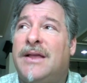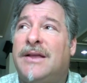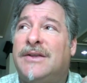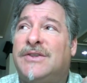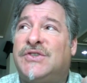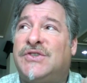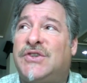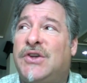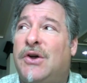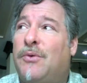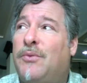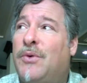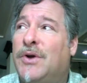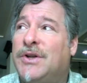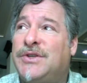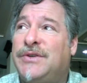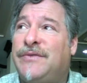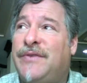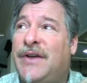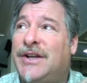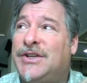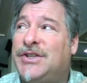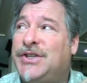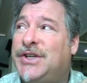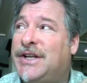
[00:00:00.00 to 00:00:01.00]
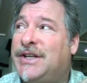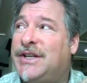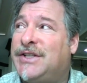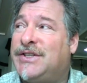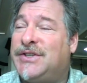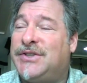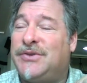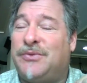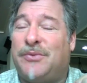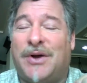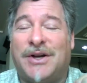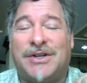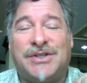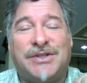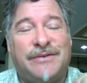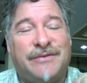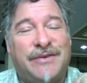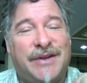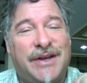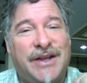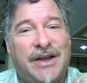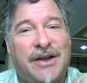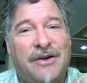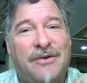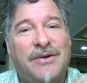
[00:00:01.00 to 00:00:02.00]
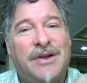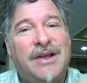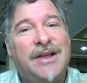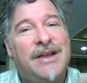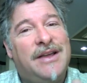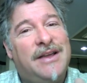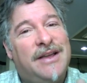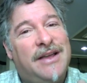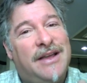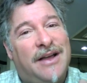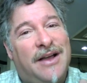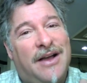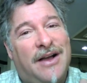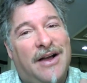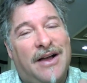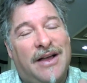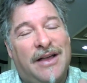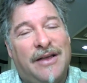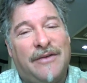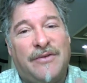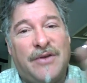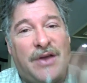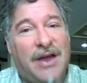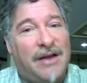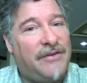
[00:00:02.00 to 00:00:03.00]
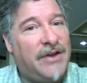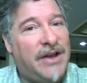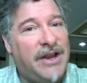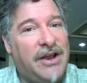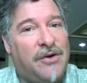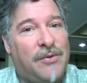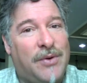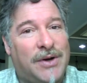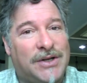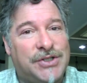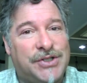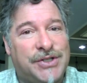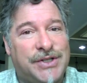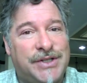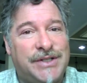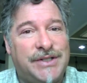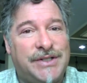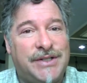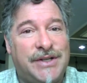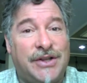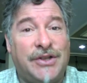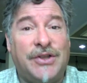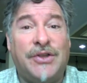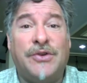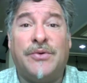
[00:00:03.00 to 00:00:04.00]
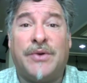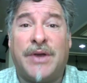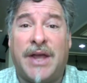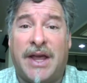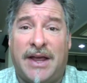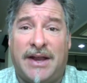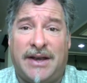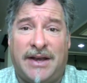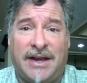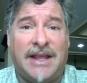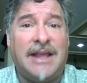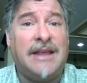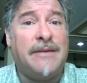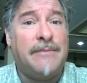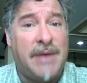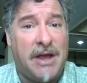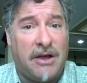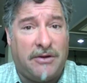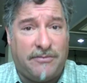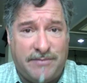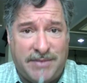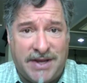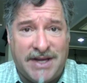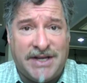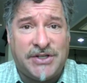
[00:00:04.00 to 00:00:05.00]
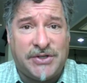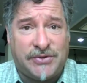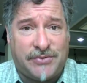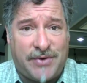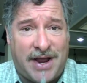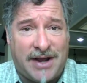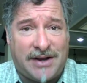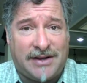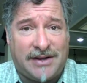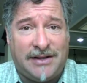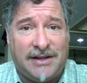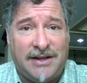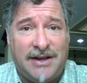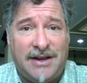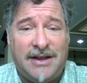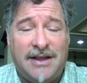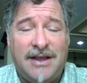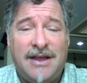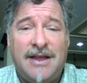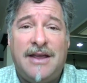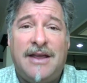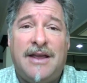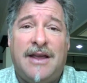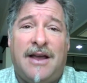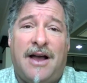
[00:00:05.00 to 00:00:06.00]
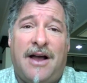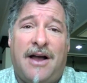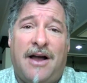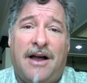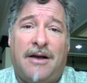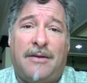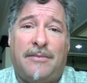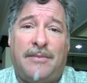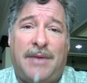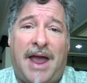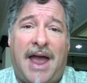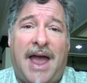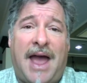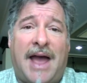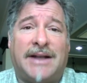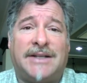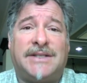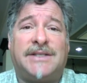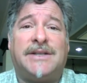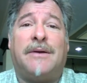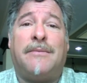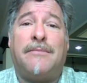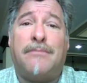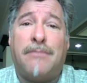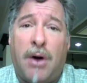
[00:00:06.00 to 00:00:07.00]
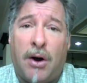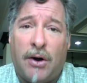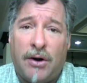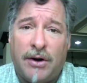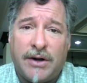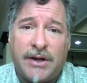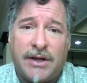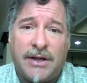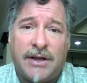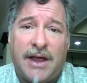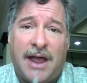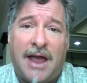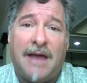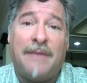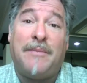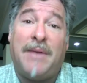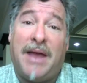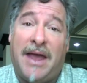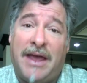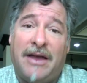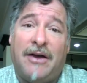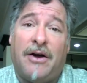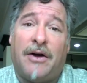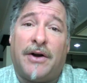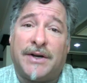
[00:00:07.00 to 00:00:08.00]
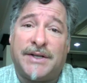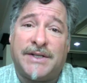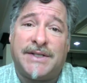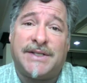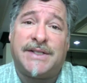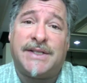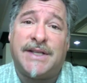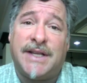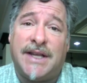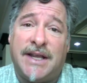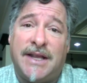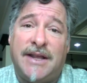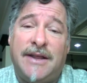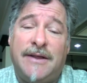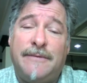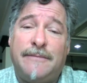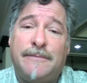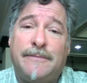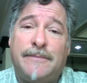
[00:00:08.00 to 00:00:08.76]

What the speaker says: So once you've had a chance to watch the video, if you have any questions, you can email me directly at Mark, M-A-R-C,